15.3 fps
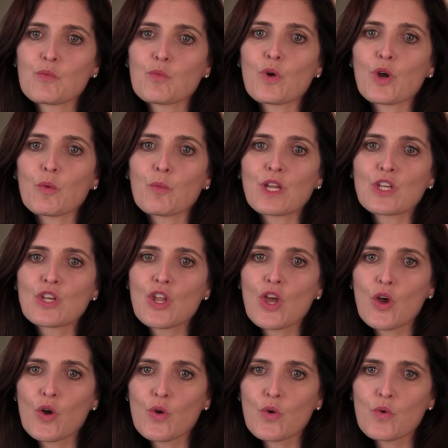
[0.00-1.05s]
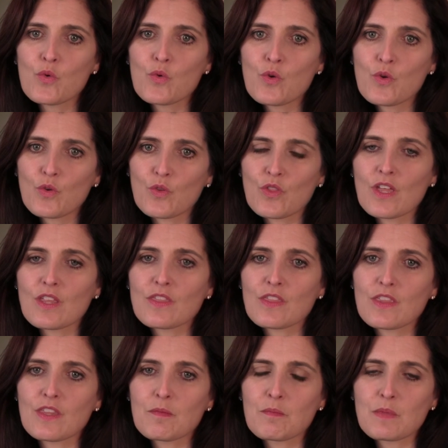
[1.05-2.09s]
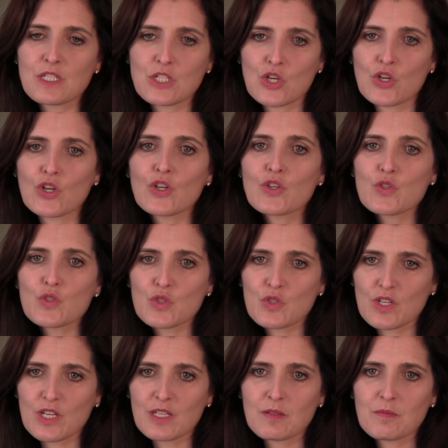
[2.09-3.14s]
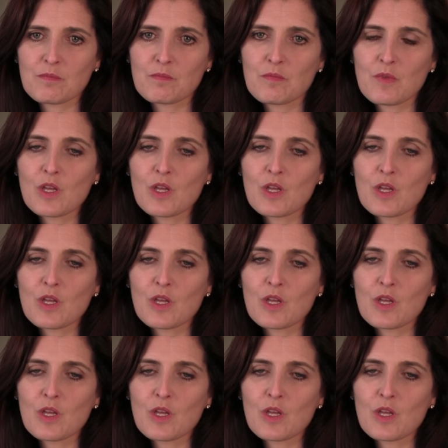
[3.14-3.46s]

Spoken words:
where we know that the materials can